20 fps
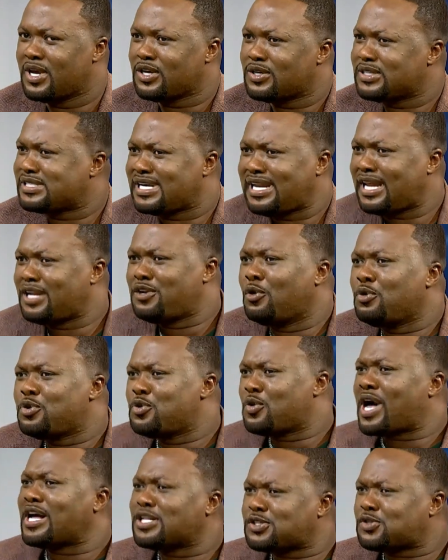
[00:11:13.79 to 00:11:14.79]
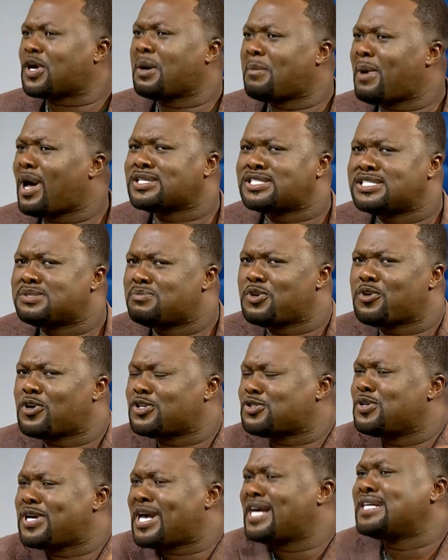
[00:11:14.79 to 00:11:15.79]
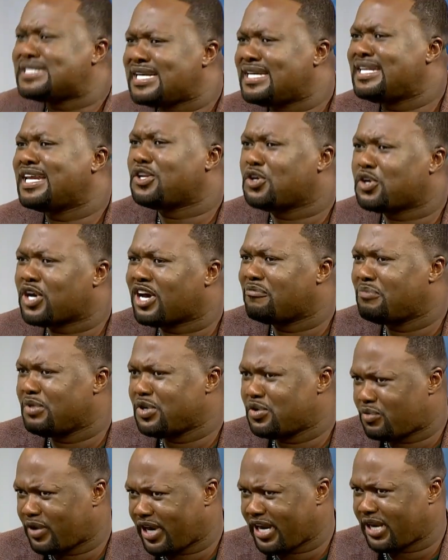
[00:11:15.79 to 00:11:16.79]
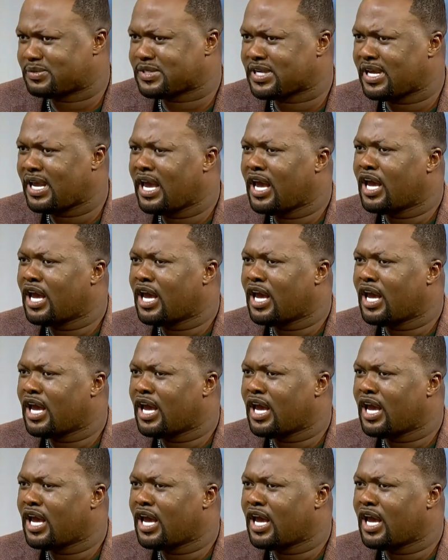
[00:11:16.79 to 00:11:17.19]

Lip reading: you say that no, you can't talk about it because you can't say that you have been raped,